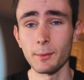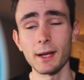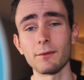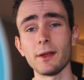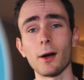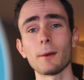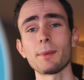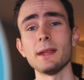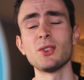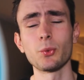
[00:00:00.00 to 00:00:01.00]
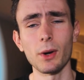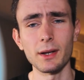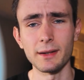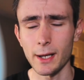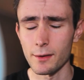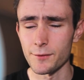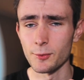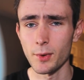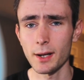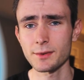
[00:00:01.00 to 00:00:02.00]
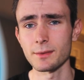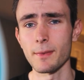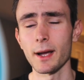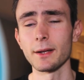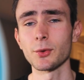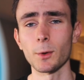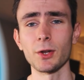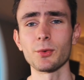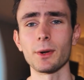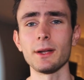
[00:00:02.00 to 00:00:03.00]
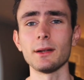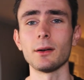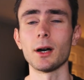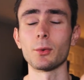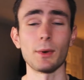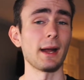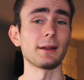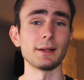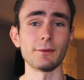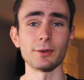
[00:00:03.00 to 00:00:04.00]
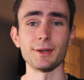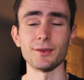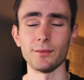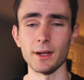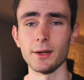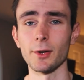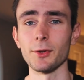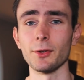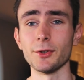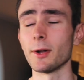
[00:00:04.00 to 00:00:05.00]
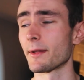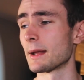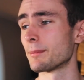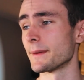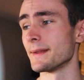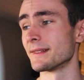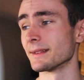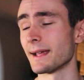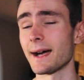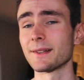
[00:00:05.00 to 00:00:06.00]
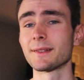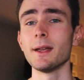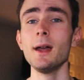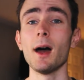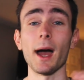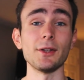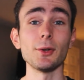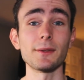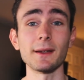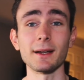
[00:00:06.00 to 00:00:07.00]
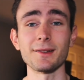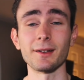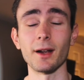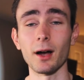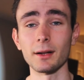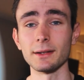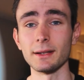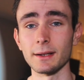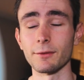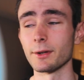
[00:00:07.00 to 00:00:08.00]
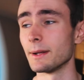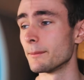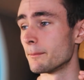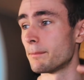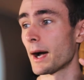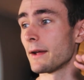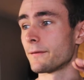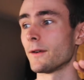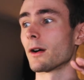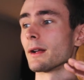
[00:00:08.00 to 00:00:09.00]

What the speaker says: We have the RP20. Now, if you watched my 2020 ranked liveries video, you'll know that I put this last. I do think it's an ugly livery by far.